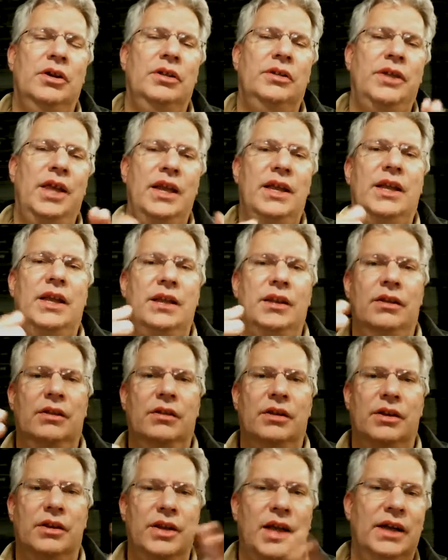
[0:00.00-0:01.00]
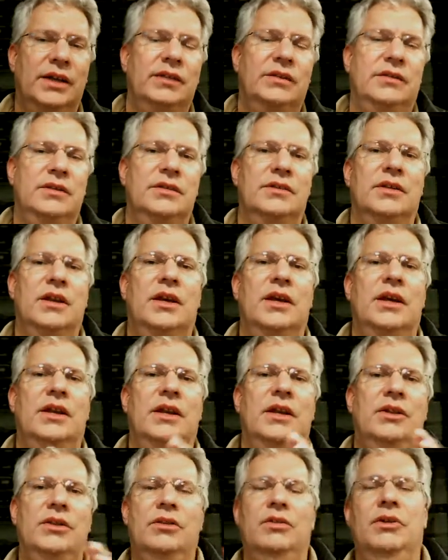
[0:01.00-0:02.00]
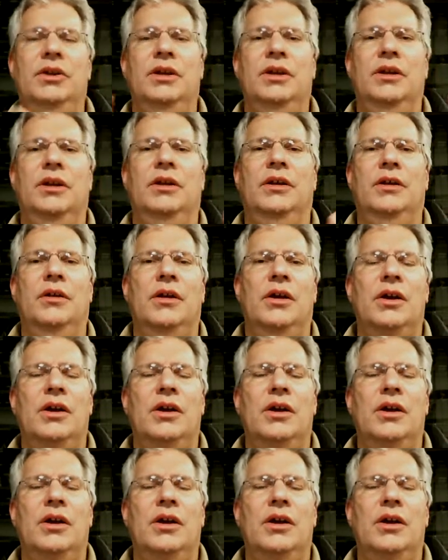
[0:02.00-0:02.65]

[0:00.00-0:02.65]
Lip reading: taking the next design and doing a